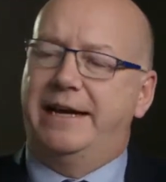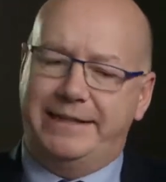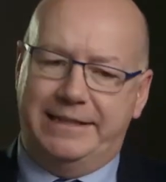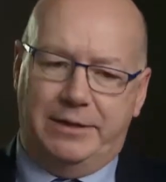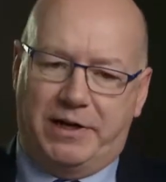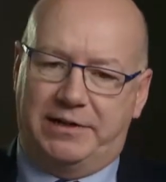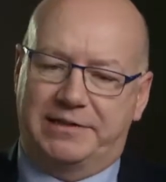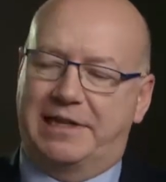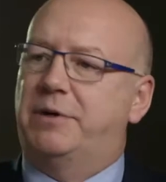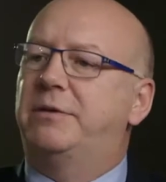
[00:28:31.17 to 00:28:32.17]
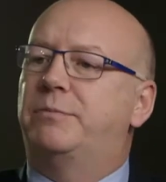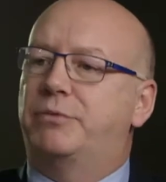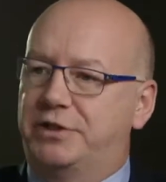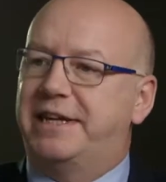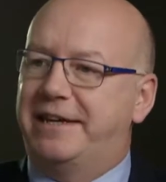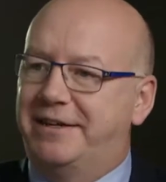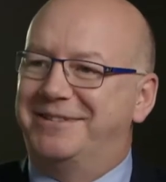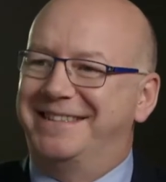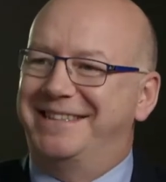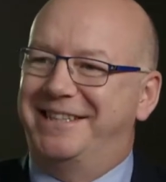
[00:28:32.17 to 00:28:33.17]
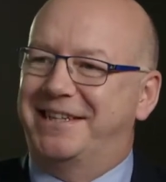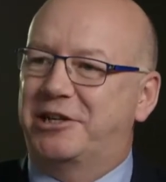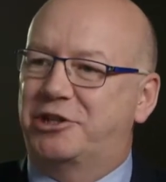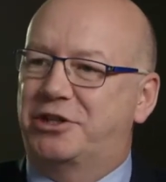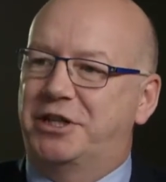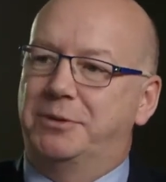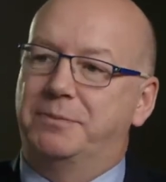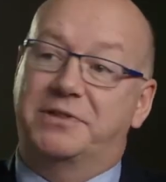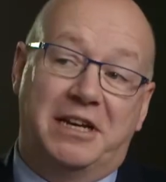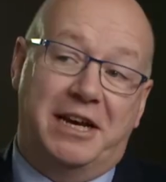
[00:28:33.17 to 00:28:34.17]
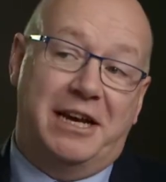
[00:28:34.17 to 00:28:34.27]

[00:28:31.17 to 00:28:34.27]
And in the past, that might have brought down his election hopes.